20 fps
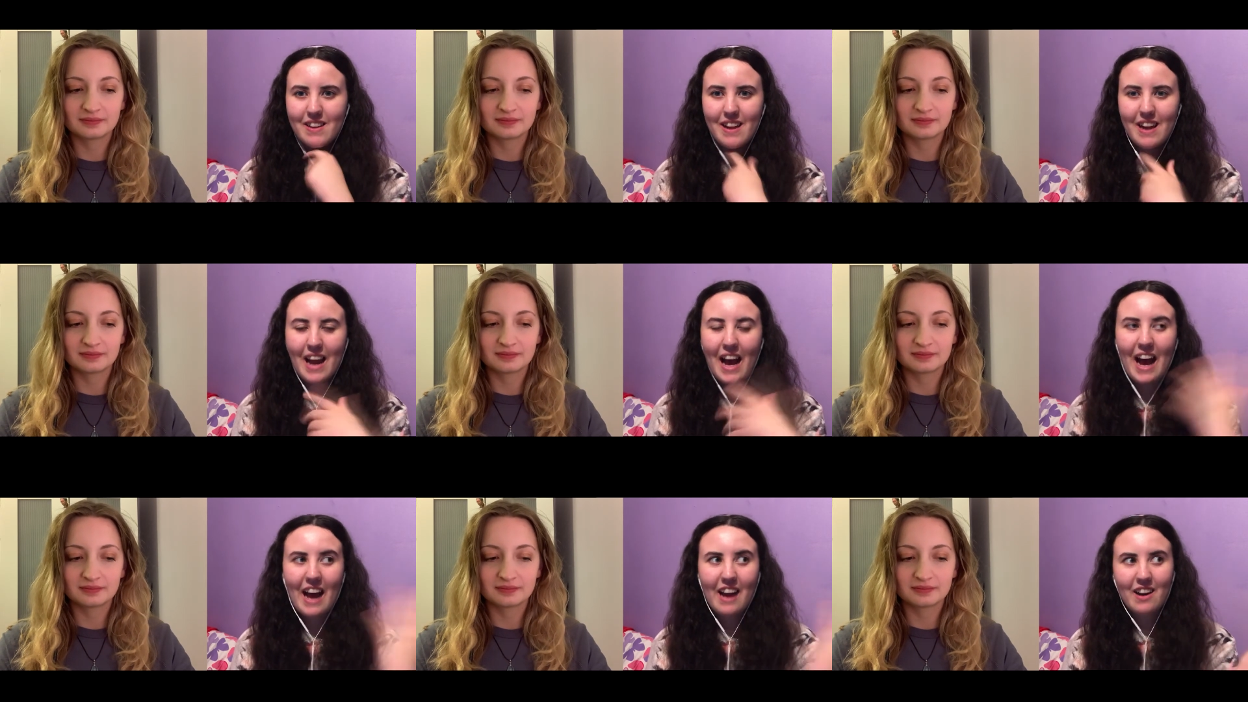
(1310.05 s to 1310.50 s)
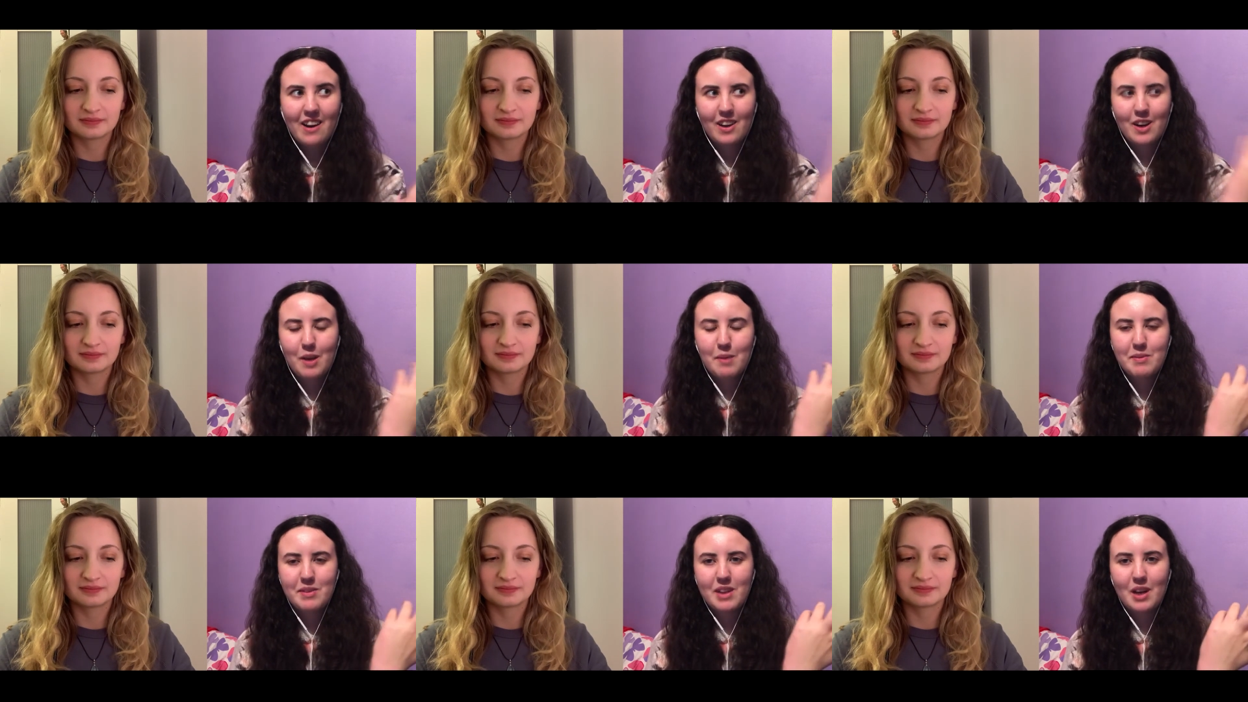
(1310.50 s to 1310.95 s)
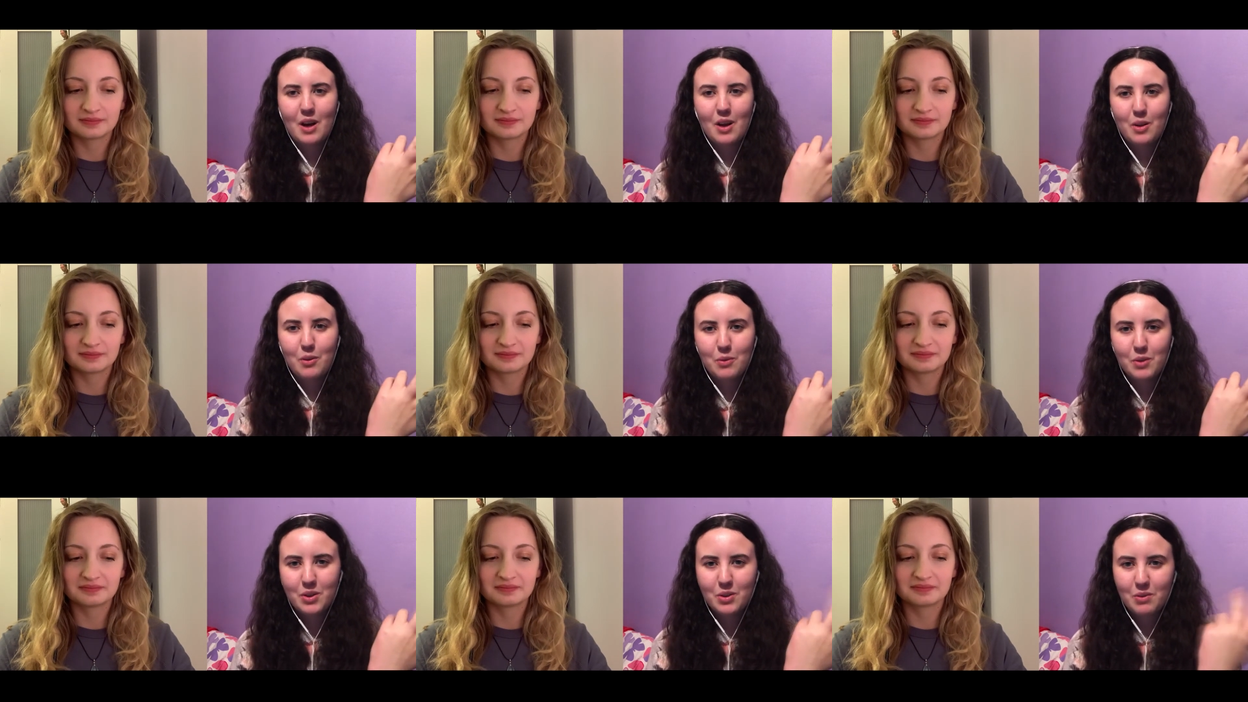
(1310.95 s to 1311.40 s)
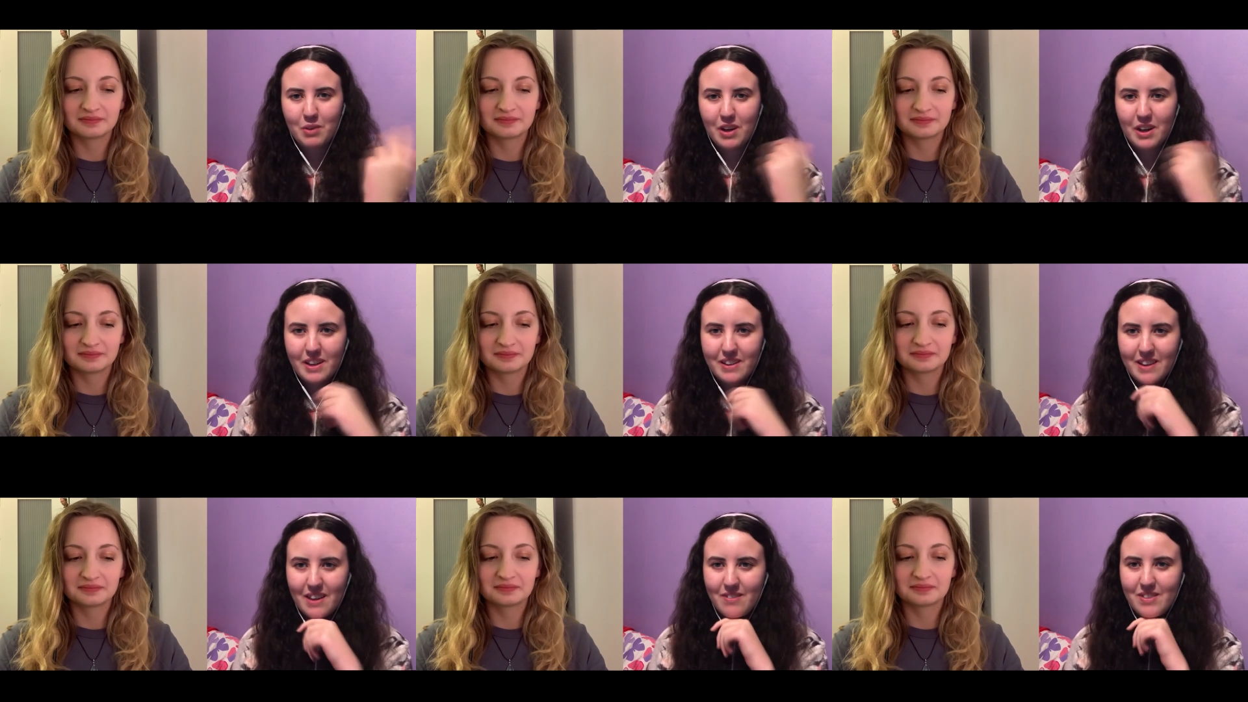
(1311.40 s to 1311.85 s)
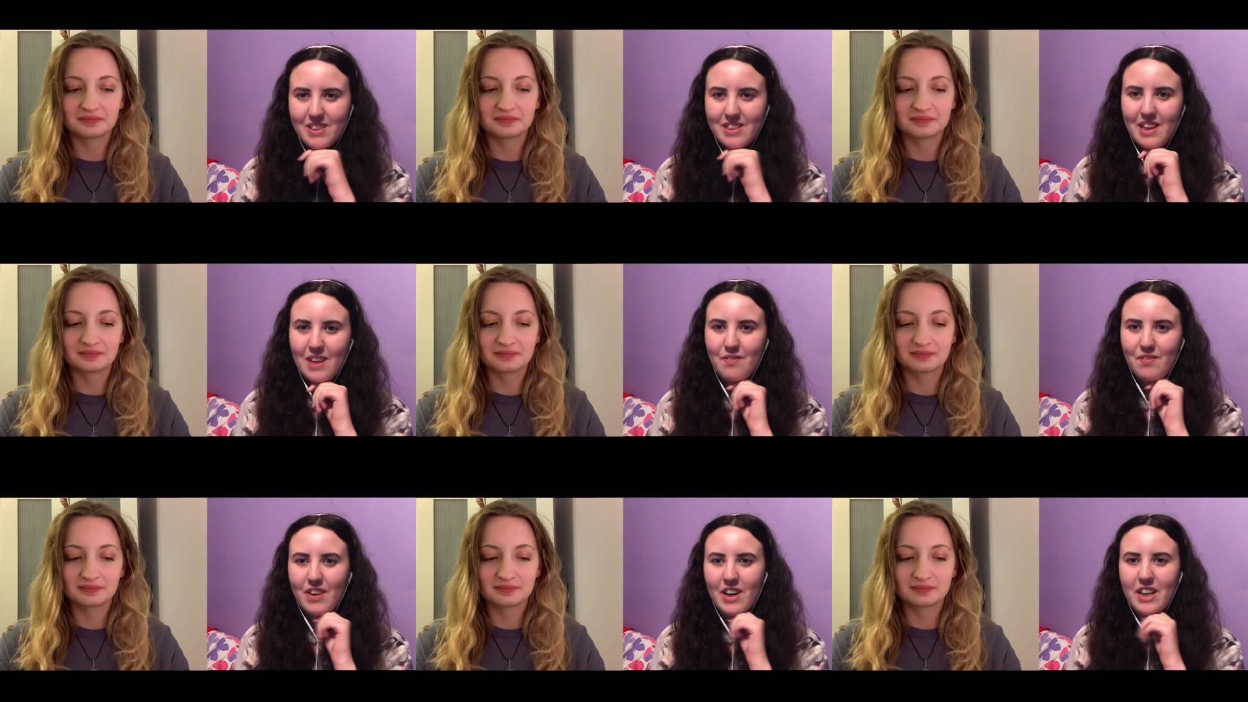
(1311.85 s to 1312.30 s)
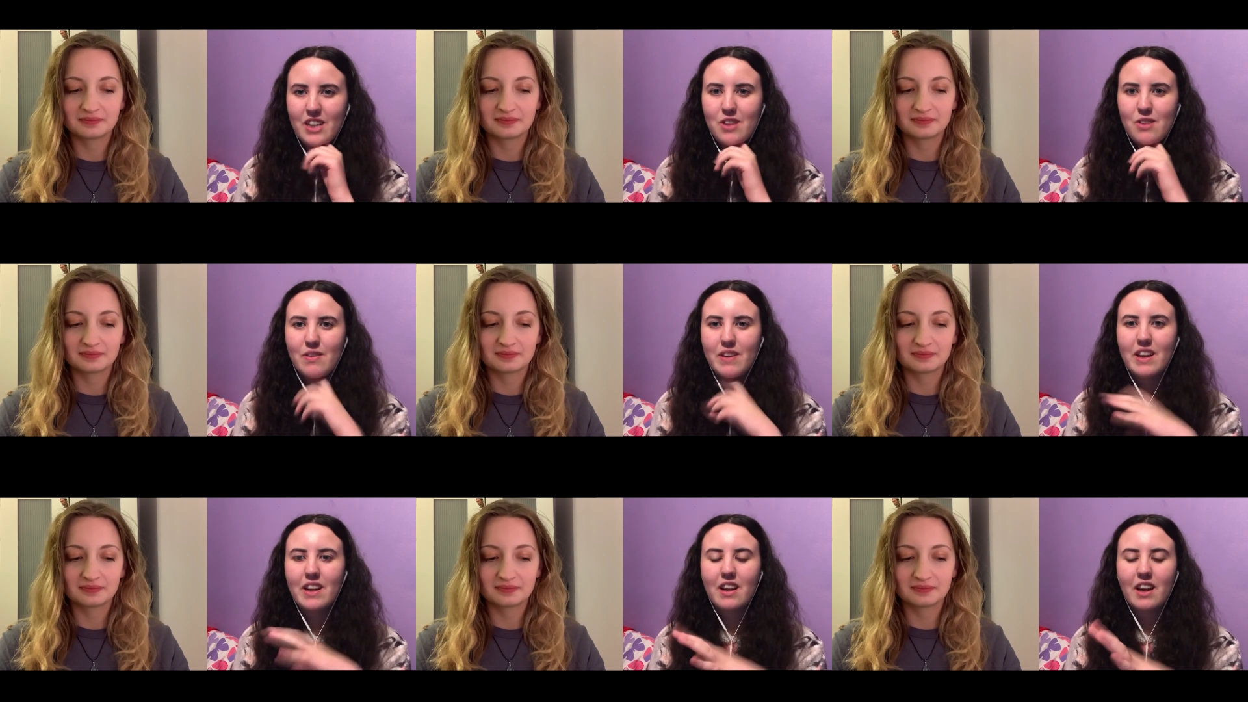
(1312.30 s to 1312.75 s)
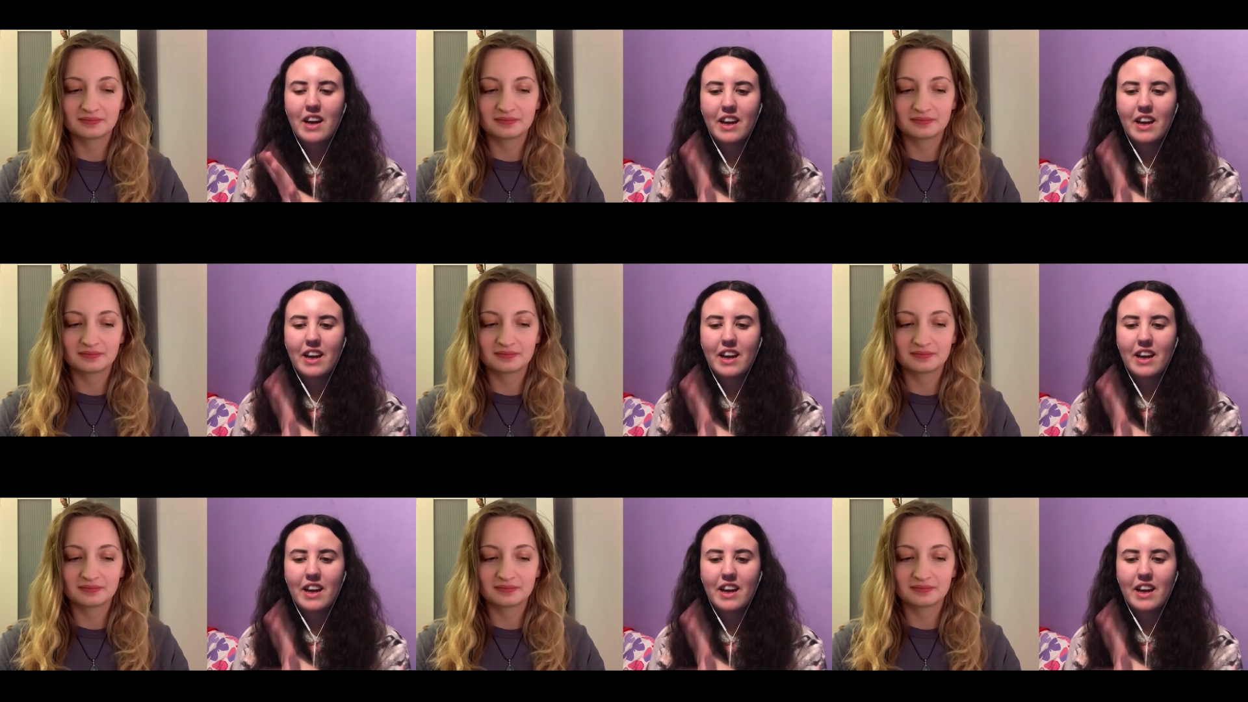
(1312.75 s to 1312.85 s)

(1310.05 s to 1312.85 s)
Speaker 1: and then Hannah comes out of the woodwork having set fire to it.